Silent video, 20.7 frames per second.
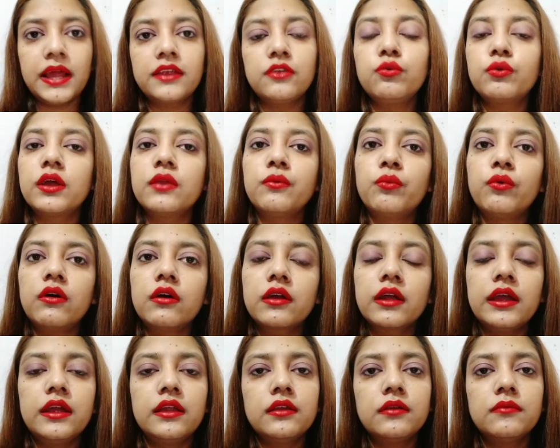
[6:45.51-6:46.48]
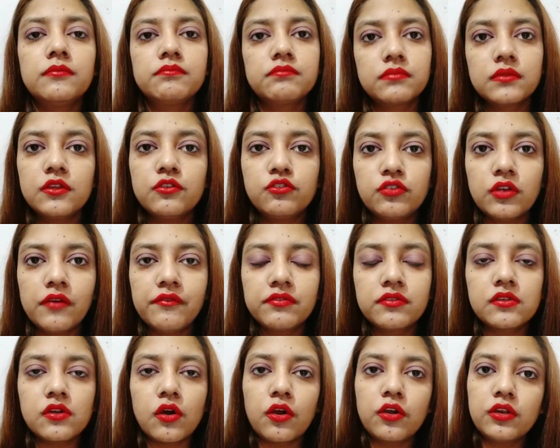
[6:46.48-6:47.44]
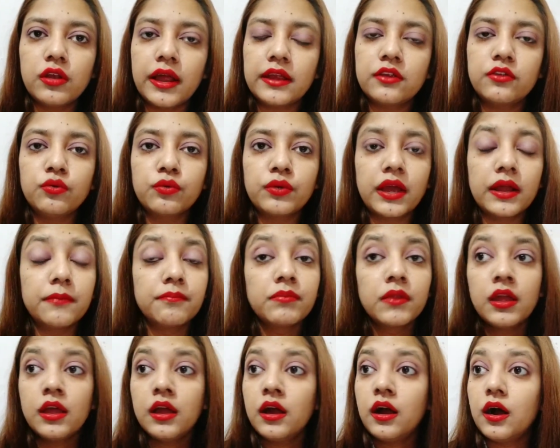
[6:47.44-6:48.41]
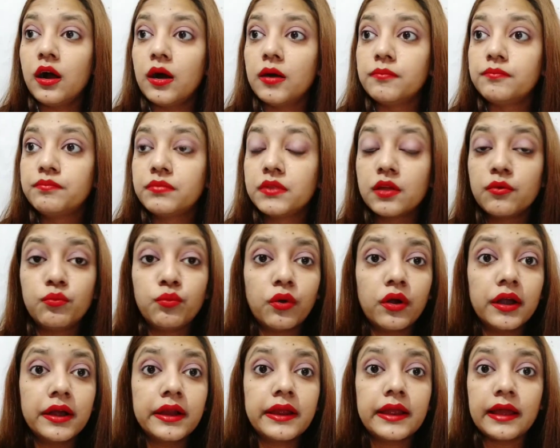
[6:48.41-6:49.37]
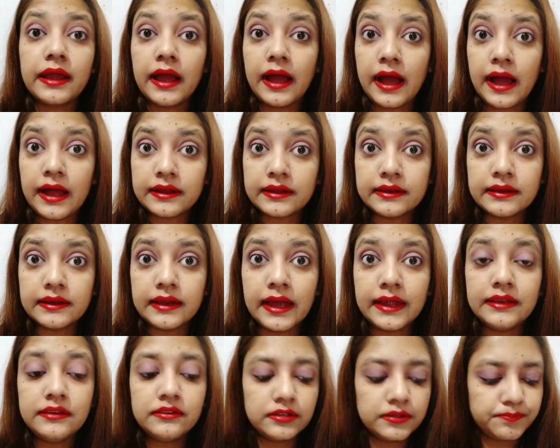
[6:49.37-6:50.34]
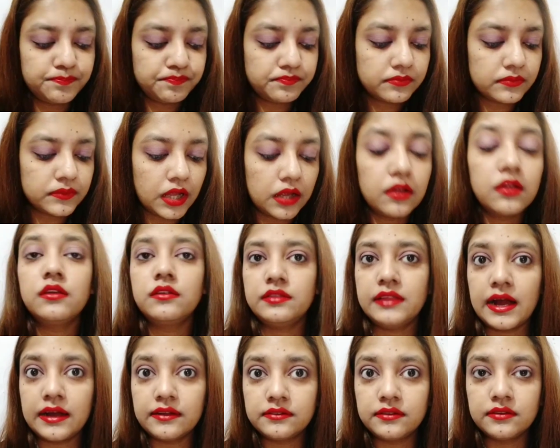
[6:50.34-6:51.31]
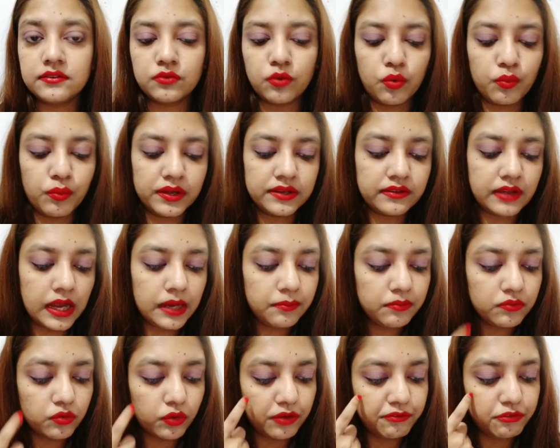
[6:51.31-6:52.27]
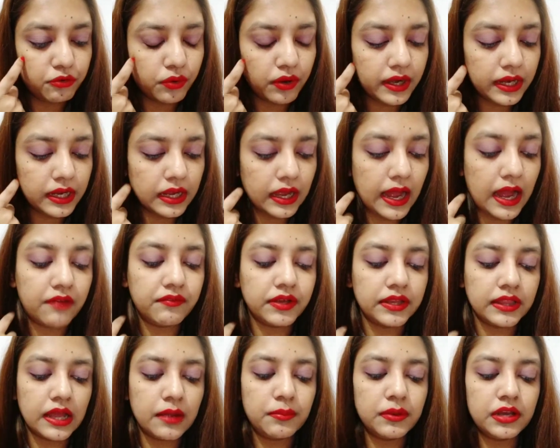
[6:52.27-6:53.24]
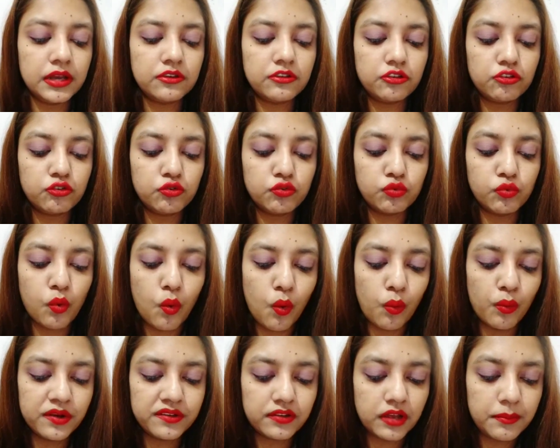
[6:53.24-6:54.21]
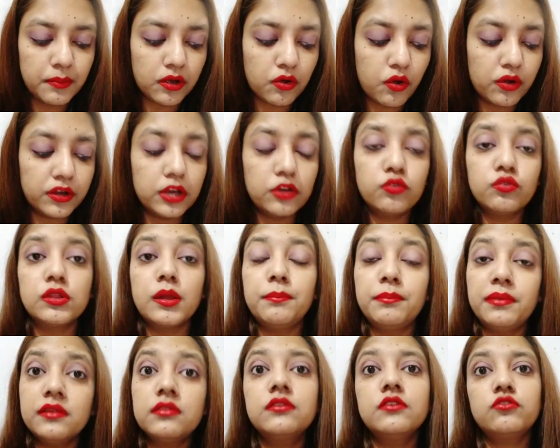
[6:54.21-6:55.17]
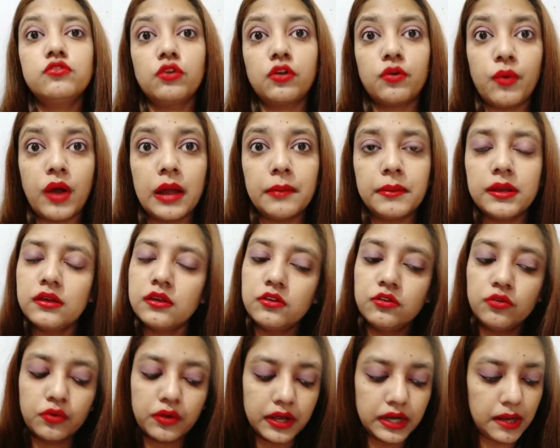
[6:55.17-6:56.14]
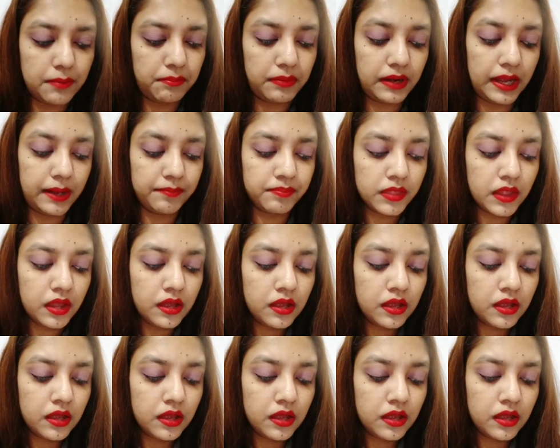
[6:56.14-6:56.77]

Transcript: Like you can work in shifts or like you can uh, work at night that is overtime so if you are eh, having the ability to do overtime according to the business requirement you can apply